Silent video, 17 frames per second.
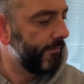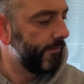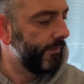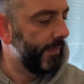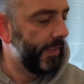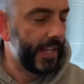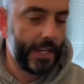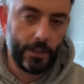
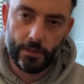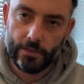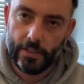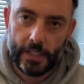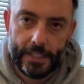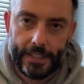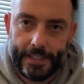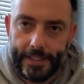Now,
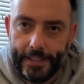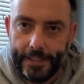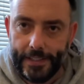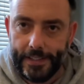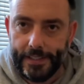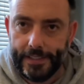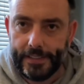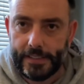
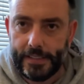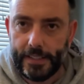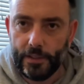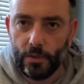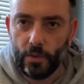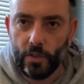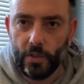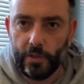
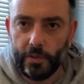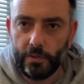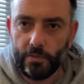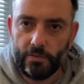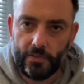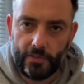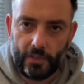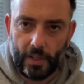single coil
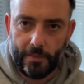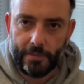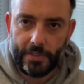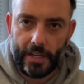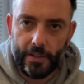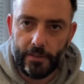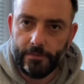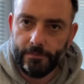type
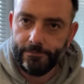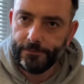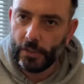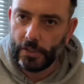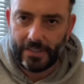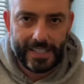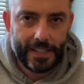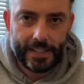tone
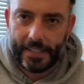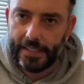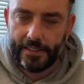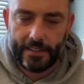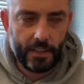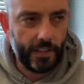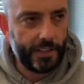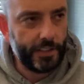doesn't sound
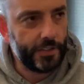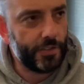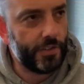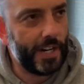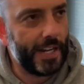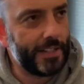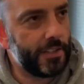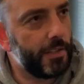anything like a
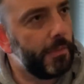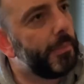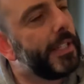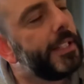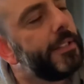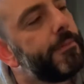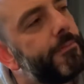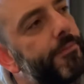Strat to
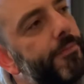me.